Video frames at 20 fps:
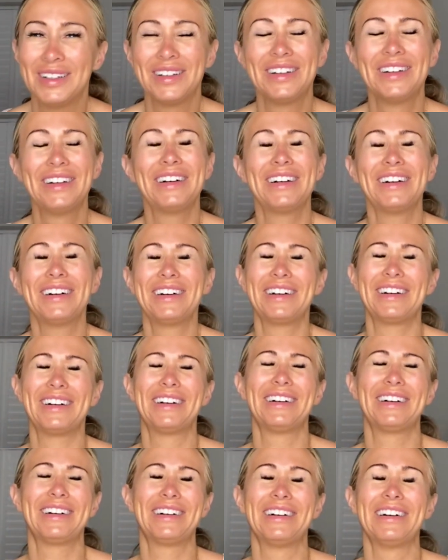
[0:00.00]

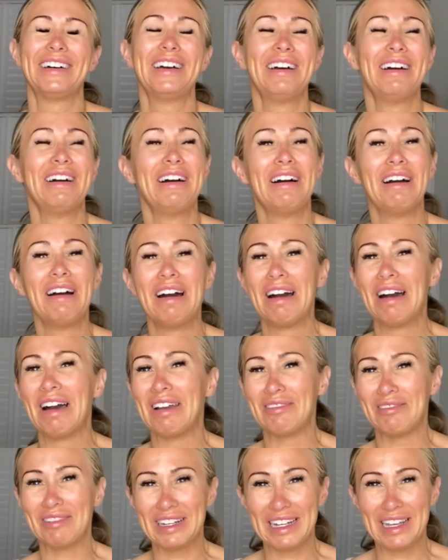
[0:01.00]
I
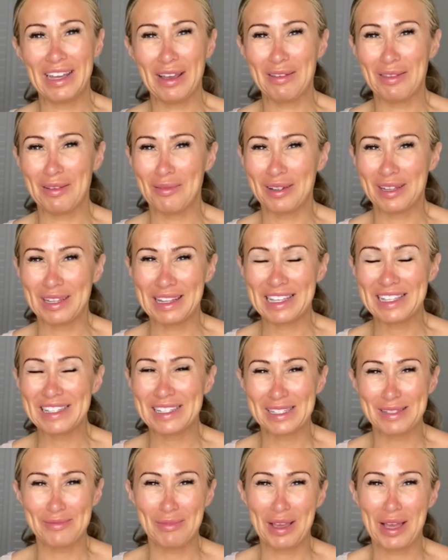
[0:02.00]
really hope that one of these
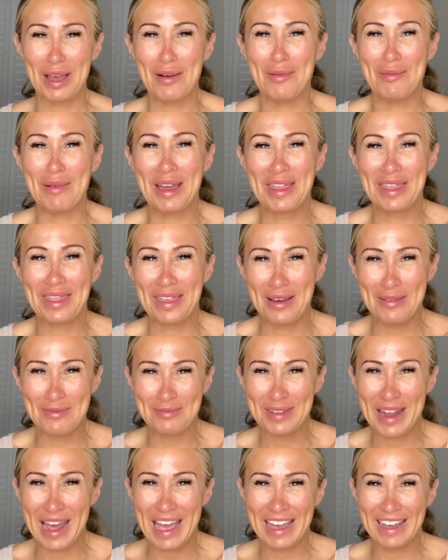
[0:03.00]
doesn't become my
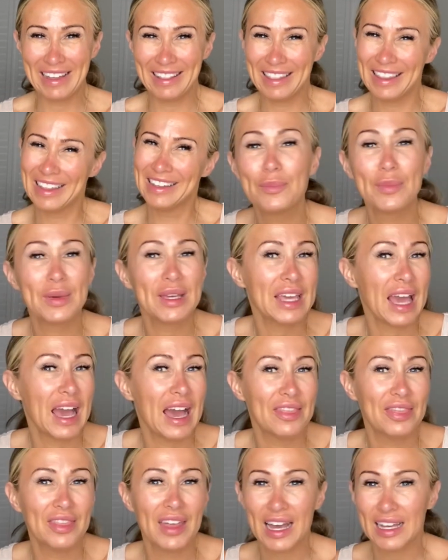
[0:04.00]
thumbnail. But yeah,
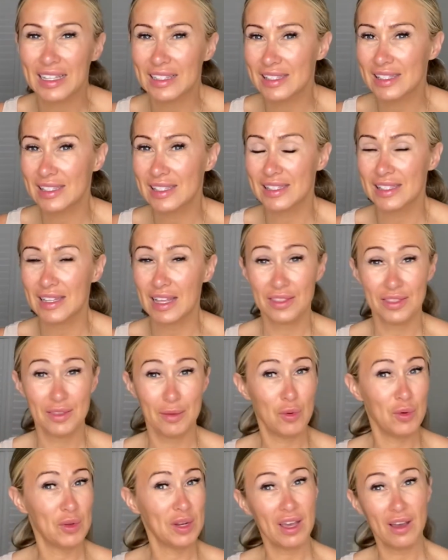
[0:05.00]
that's the
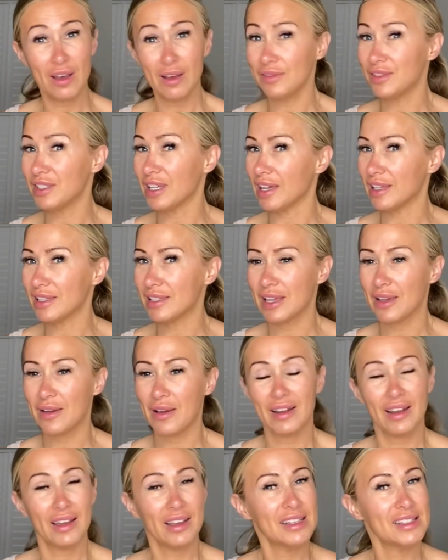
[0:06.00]
morning after. So
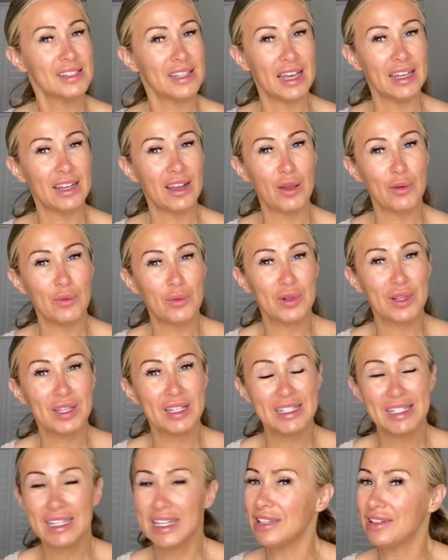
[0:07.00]
like I said, I will
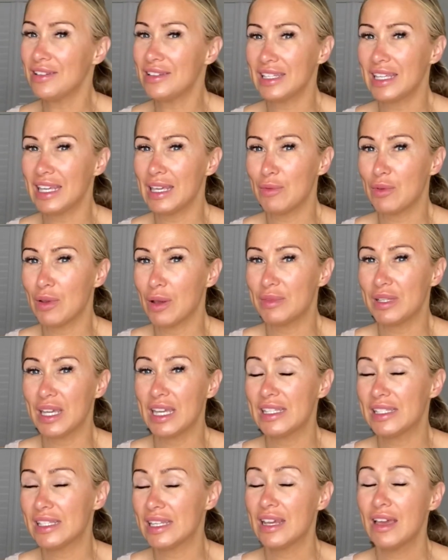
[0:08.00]
continue to keep you updated.